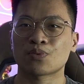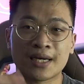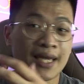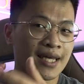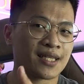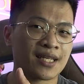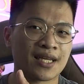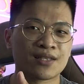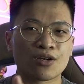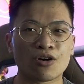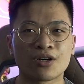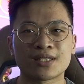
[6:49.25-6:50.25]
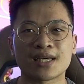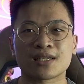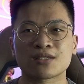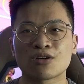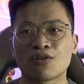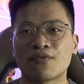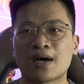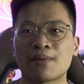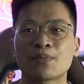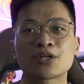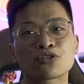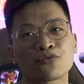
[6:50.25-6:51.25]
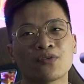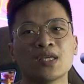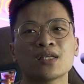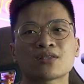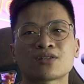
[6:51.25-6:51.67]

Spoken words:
Again, in the context of hypertrophy,